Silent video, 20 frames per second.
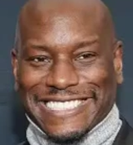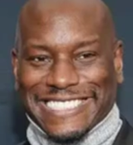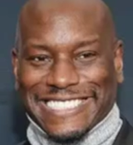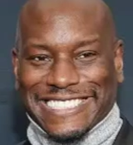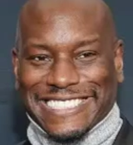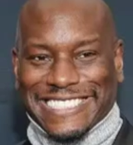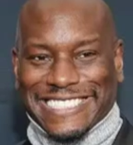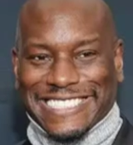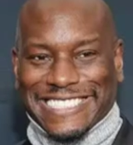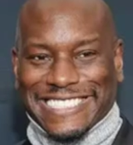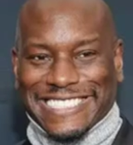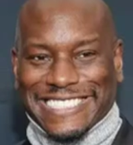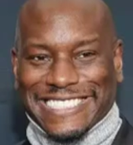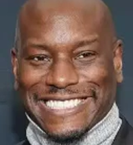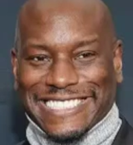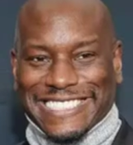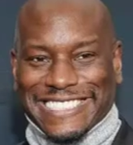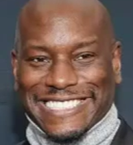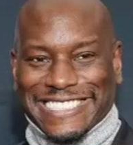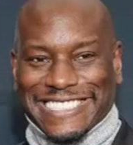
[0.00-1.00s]

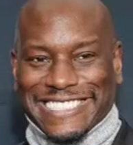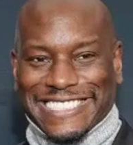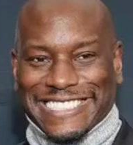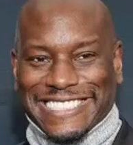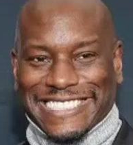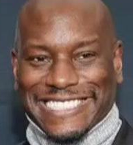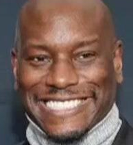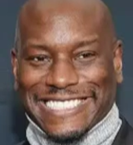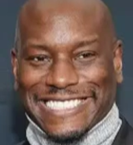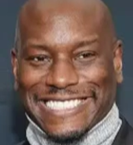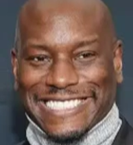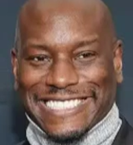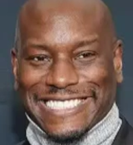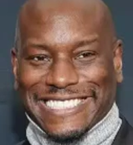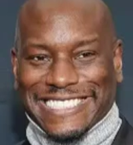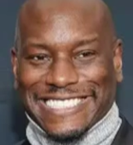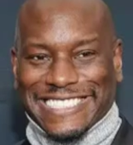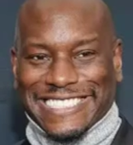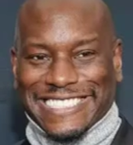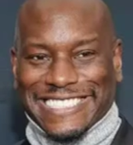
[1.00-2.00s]

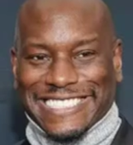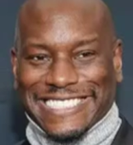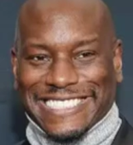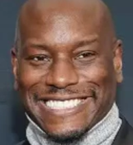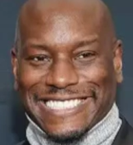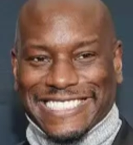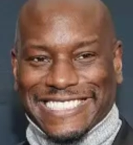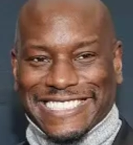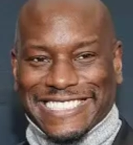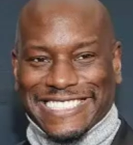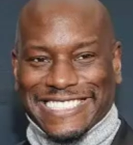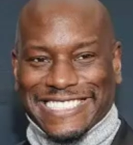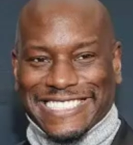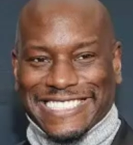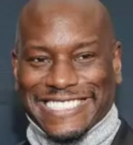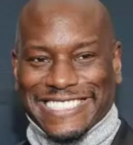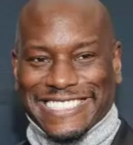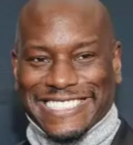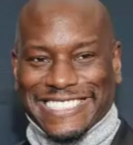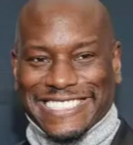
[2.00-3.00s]

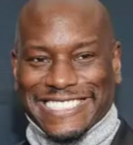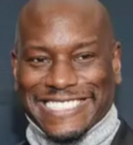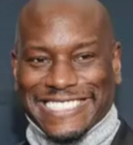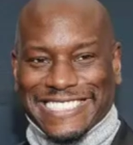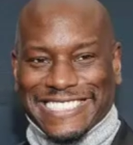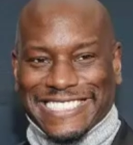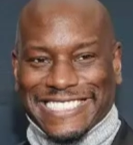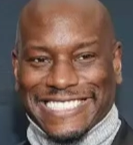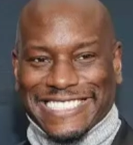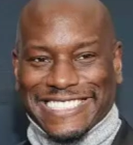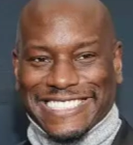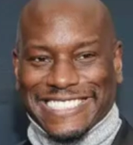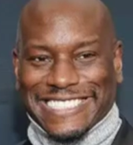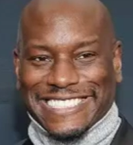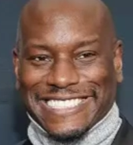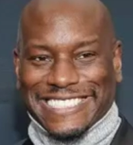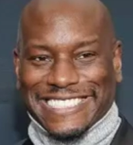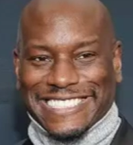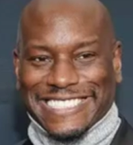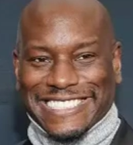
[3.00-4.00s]

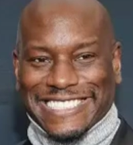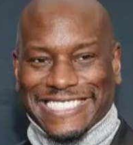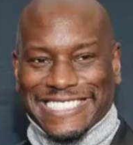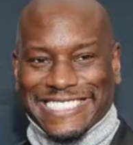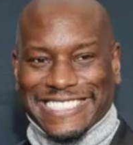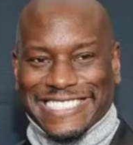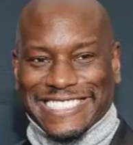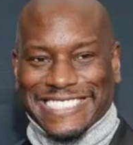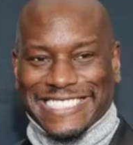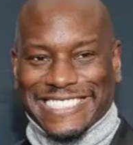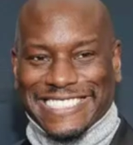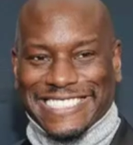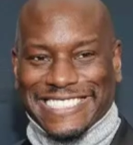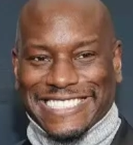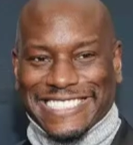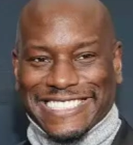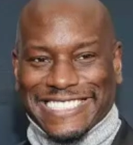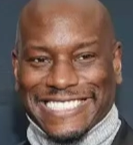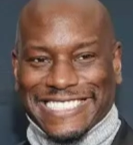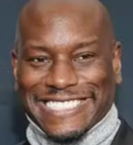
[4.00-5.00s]

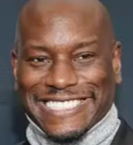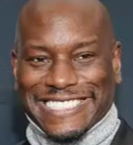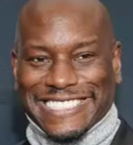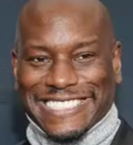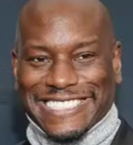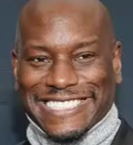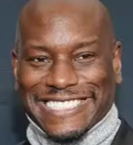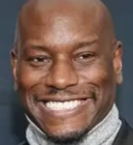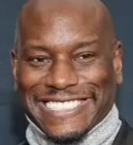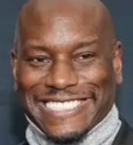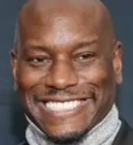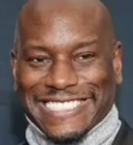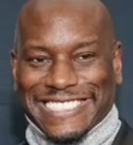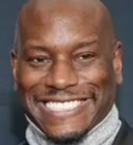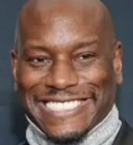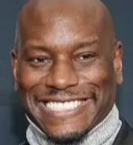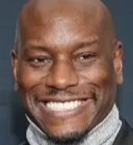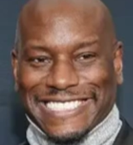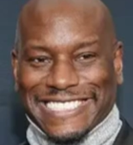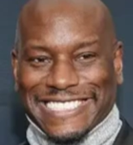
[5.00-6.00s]

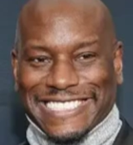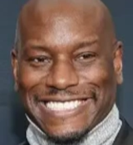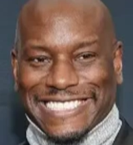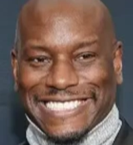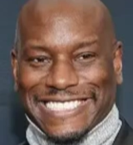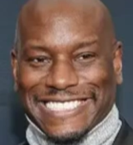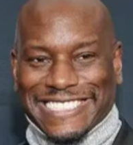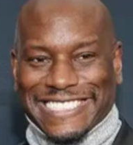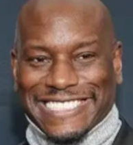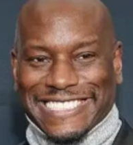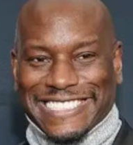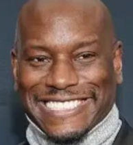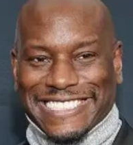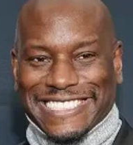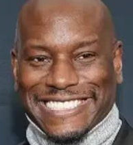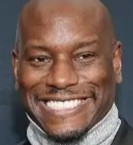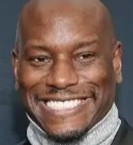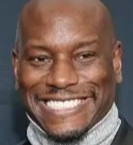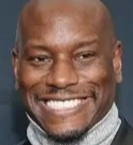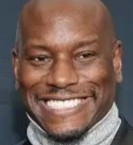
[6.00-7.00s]

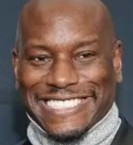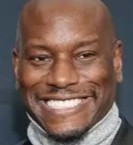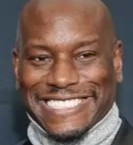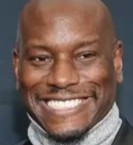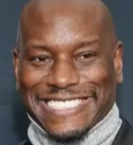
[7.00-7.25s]
No words are spoken by the person on screen.